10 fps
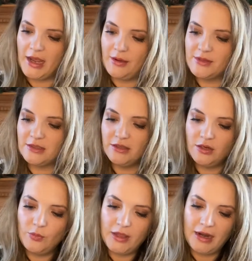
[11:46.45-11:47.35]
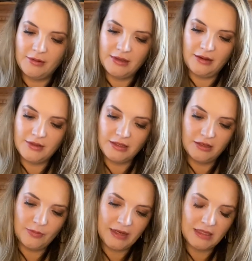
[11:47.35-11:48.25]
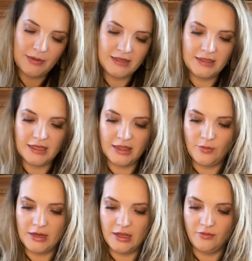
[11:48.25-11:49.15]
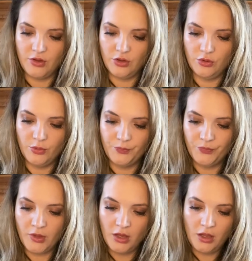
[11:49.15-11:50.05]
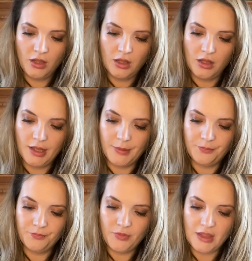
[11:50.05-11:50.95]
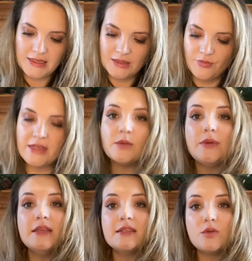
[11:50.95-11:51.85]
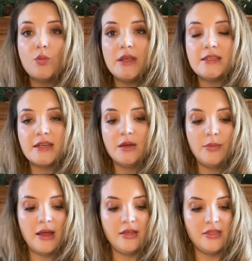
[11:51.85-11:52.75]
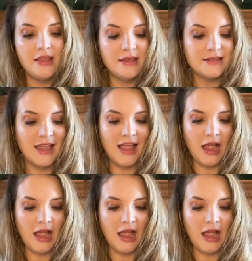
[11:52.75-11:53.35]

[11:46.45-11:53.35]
I was a little bit expecting that they would give you like some recipes, some ways to combine these.